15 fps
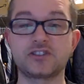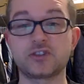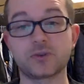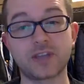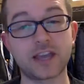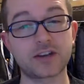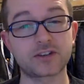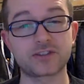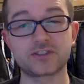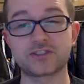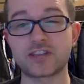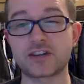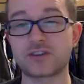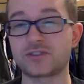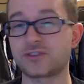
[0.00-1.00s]
So getters and
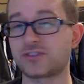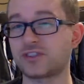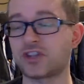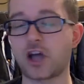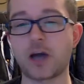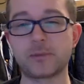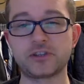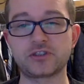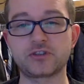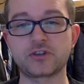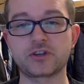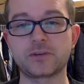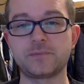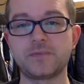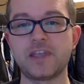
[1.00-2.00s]
setters, it's a common
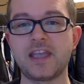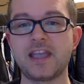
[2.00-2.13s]
term.